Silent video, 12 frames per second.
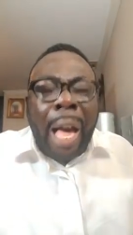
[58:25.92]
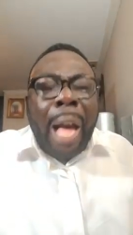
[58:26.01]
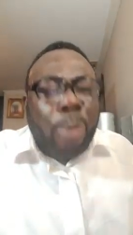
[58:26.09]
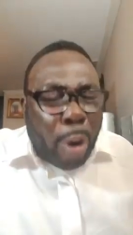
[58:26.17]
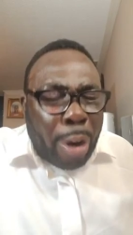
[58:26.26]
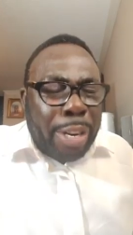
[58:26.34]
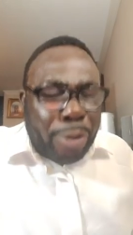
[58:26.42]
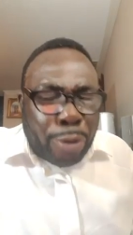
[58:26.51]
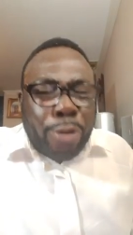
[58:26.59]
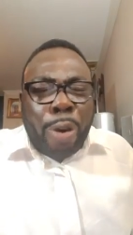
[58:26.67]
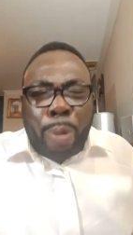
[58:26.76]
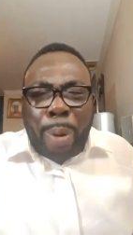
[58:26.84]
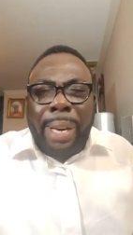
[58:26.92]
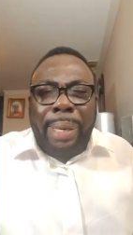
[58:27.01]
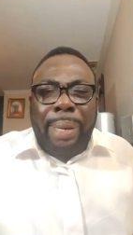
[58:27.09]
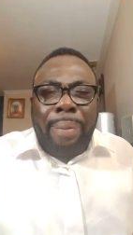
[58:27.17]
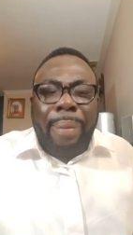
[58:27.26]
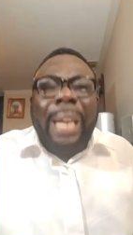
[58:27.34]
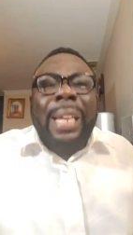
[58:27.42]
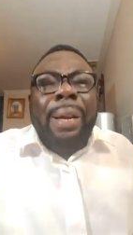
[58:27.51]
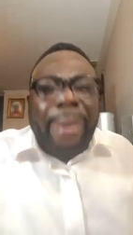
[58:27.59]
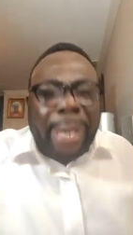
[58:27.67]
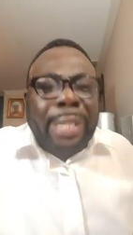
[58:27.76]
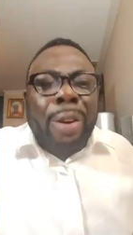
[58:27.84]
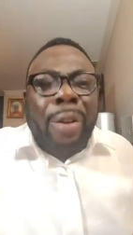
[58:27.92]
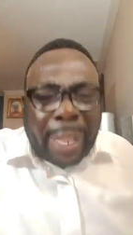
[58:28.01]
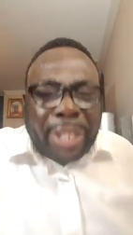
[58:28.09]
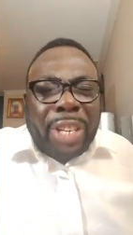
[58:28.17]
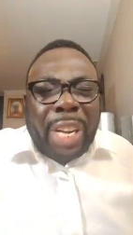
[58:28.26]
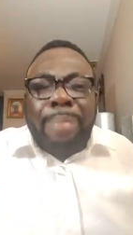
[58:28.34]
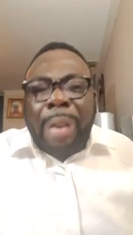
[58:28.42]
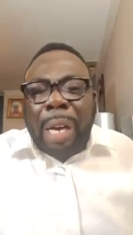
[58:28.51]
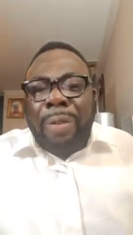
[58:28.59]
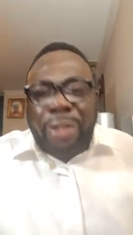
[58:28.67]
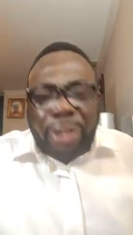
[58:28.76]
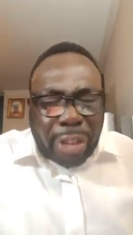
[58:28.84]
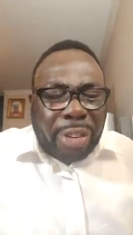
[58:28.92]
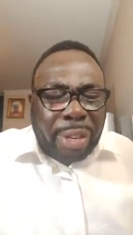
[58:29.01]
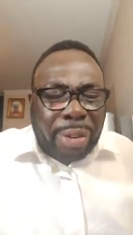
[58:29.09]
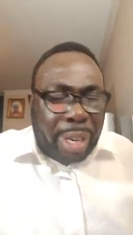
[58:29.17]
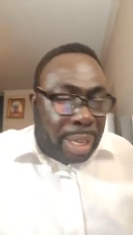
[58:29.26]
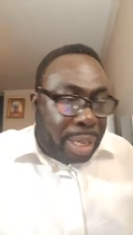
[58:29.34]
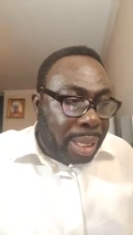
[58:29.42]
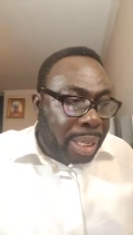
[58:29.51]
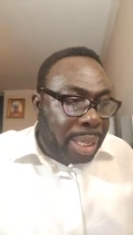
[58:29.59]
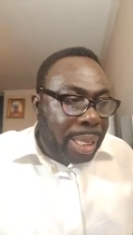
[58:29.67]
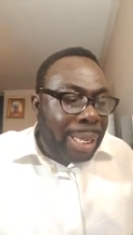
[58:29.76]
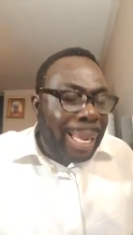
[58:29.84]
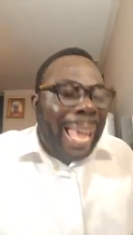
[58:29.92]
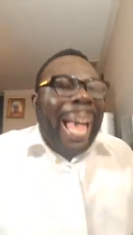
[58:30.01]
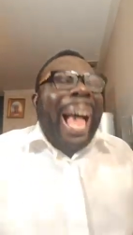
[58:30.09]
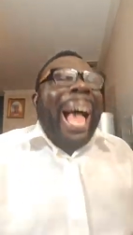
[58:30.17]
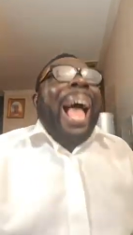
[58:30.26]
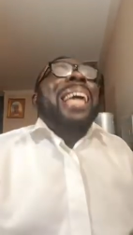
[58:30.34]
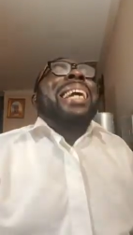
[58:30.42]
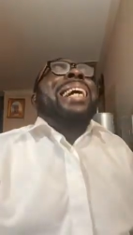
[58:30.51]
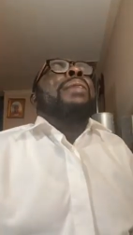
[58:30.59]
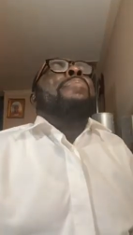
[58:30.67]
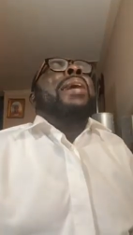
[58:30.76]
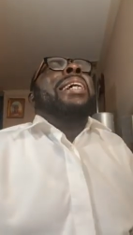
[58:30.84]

According to your word, by the reason of the shed blood of Jesus Christ, I come